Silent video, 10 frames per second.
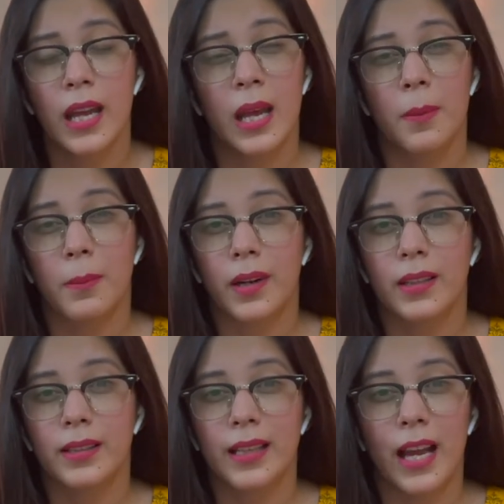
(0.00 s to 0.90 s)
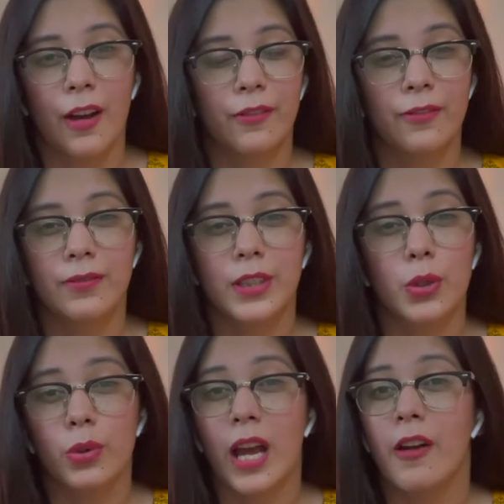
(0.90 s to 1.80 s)
but they don't
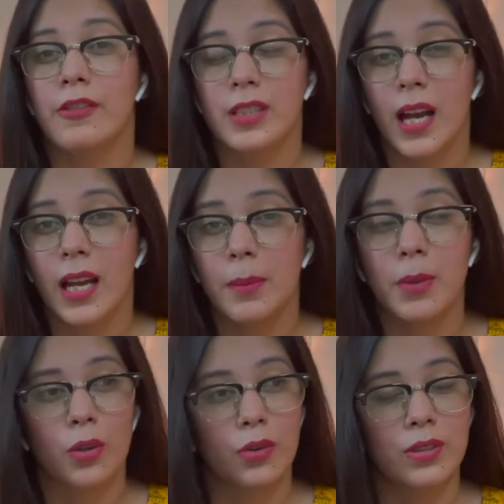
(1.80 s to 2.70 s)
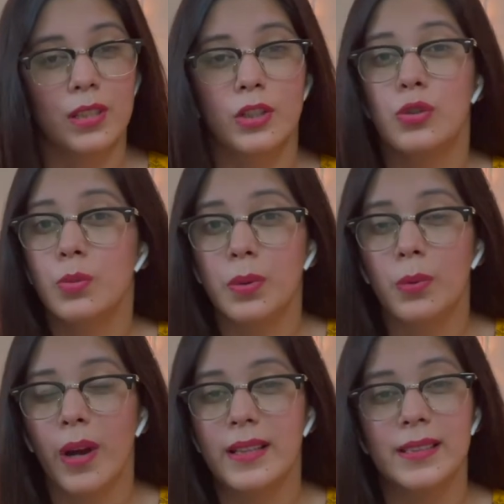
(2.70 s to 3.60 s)
have time because they're
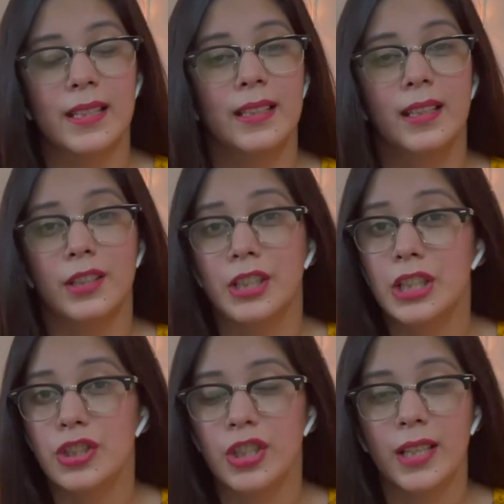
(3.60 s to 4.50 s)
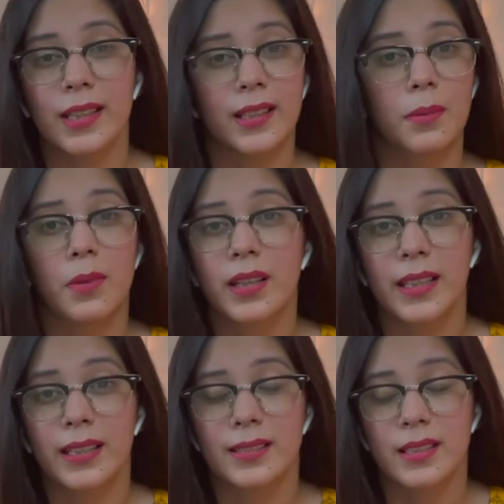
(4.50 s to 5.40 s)
supervising, they're teaching, they're marking
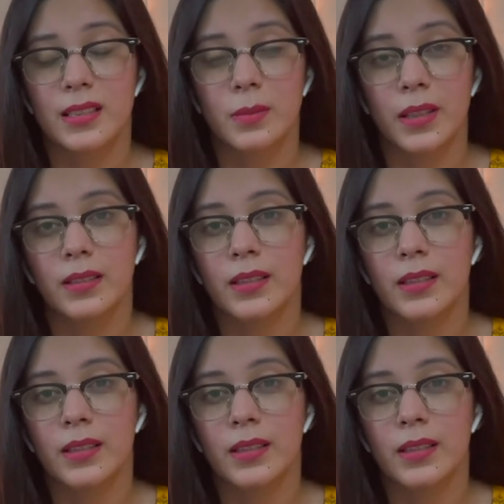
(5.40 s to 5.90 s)
assessments,